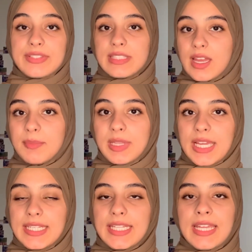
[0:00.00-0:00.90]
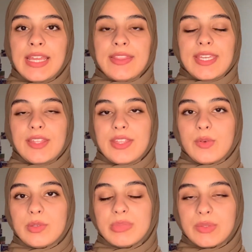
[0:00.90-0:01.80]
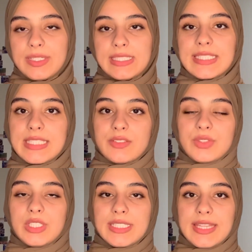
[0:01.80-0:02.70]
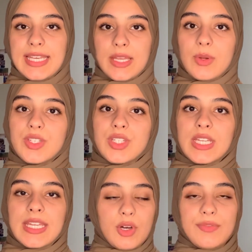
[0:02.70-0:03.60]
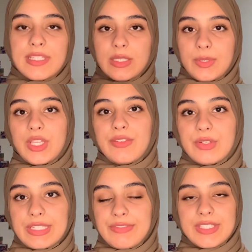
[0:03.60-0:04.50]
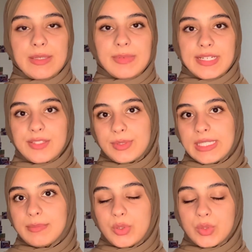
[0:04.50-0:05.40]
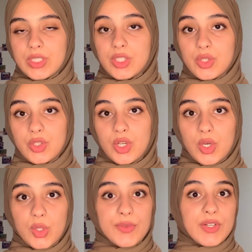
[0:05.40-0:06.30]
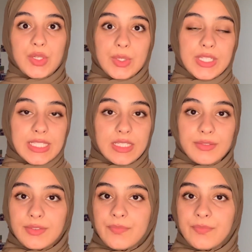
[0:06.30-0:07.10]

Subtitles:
a timeline that you think would be realistic for learning the language. Obviously, when you give yourself a timeline, it's really important to not overdo yourself.